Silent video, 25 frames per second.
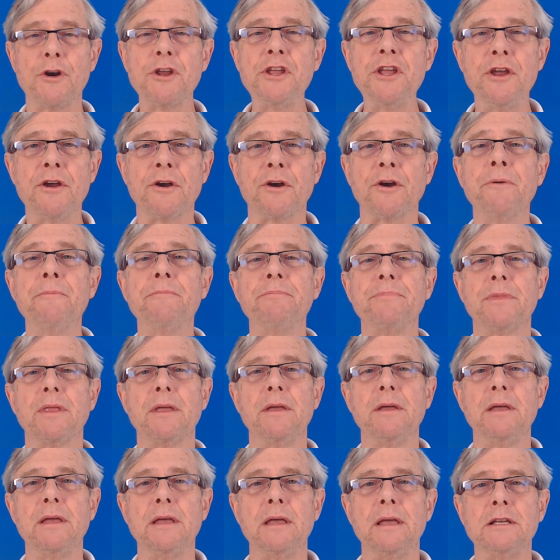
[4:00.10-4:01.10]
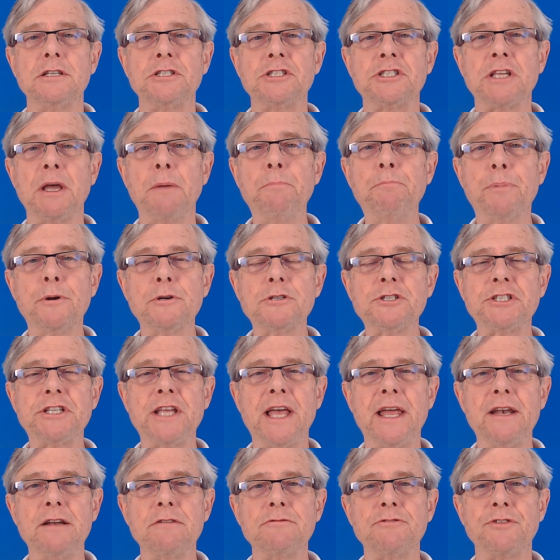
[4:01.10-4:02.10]
over a year, some
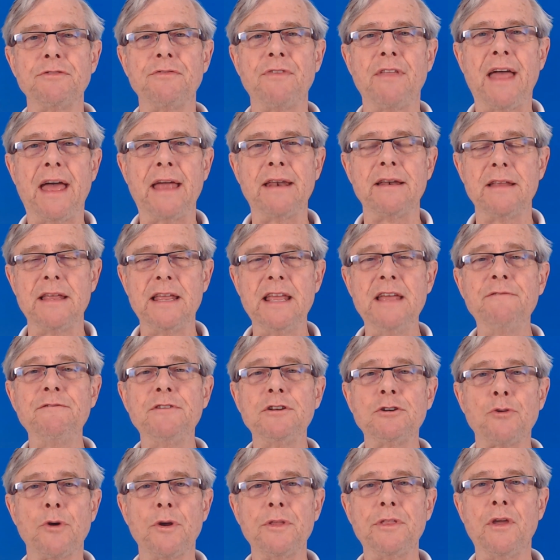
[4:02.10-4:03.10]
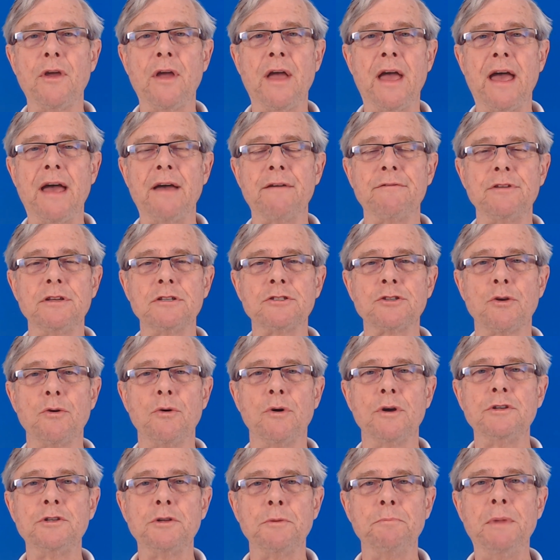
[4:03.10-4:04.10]
percentage of that inventory that you have
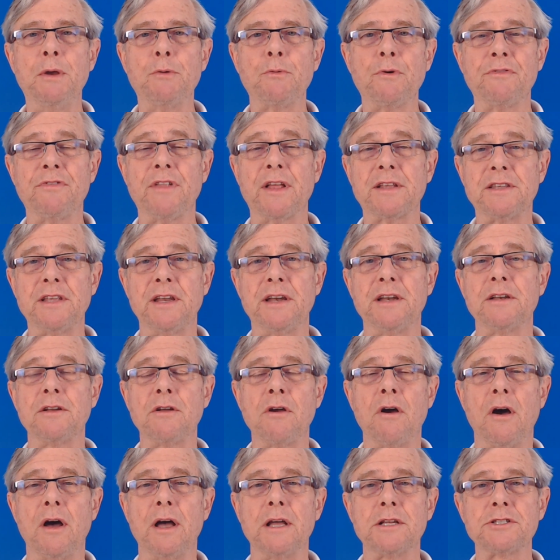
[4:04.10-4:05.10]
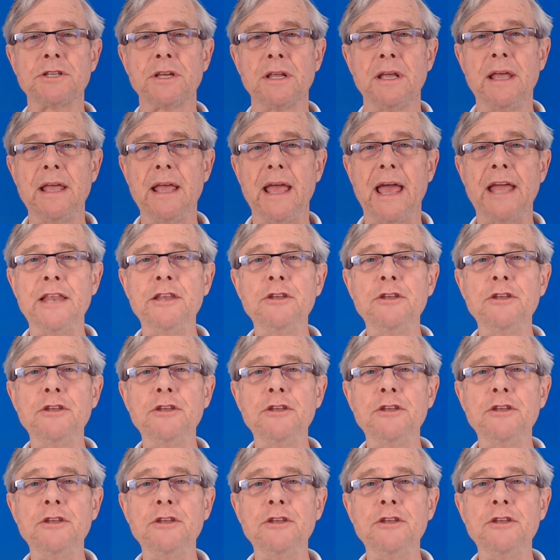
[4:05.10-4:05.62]
is going to be reflected in cost.